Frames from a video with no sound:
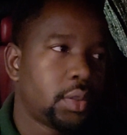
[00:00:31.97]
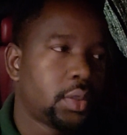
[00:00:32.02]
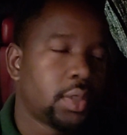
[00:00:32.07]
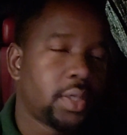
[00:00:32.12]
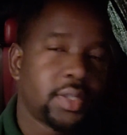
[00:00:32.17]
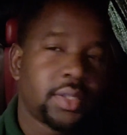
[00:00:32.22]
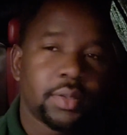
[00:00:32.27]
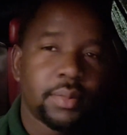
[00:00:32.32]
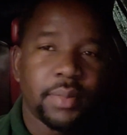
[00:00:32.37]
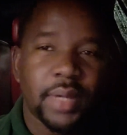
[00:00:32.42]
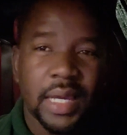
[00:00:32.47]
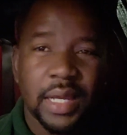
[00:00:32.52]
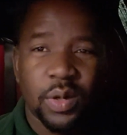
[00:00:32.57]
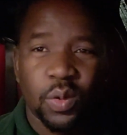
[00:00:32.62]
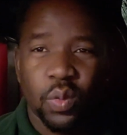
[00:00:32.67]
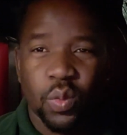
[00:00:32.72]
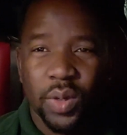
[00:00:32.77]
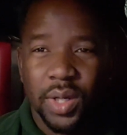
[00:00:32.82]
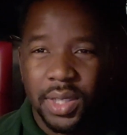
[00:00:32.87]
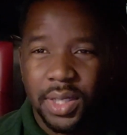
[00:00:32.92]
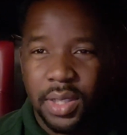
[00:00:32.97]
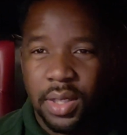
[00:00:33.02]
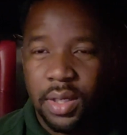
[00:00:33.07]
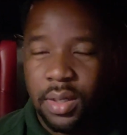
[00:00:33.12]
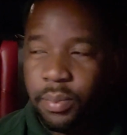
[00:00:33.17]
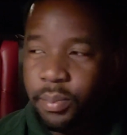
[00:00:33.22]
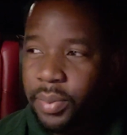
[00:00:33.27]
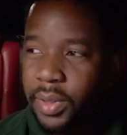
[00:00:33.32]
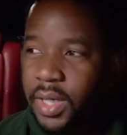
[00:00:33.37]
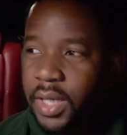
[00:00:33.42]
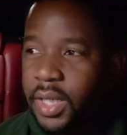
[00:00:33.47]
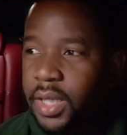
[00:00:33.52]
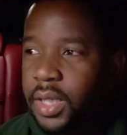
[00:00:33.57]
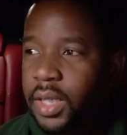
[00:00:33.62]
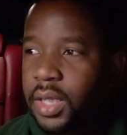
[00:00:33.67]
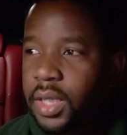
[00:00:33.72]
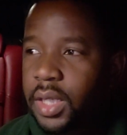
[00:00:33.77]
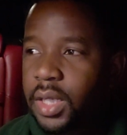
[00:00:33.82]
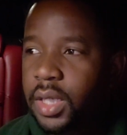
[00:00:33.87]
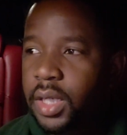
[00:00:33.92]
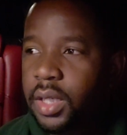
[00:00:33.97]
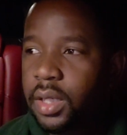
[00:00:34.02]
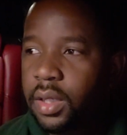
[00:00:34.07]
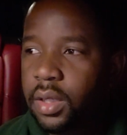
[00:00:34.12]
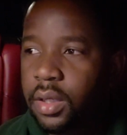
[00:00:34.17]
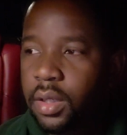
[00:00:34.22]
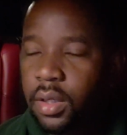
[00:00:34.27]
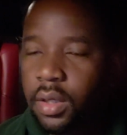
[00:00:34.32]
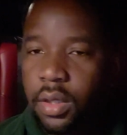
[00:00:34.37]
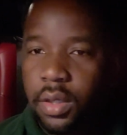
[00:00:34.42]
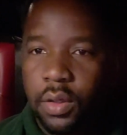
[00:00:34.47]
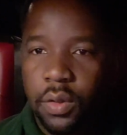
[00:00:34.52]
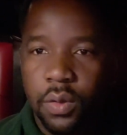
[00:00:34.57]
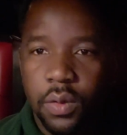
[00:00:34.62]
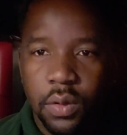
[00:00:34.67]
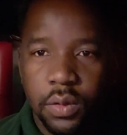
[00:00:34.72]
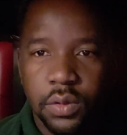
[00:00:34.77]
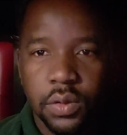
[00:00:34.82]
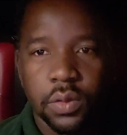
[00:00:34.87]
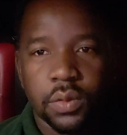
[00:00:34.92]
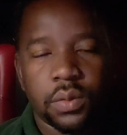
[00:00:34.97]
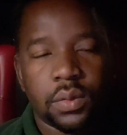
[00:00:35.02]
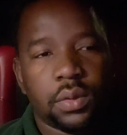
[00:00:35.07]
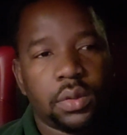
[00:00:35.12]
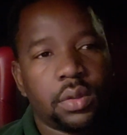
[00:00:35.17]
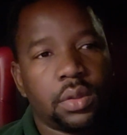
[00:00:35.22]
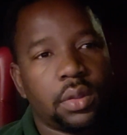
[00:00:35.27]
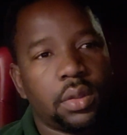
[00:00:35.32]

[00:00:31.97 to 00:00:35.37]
doesn't matter what company you go to,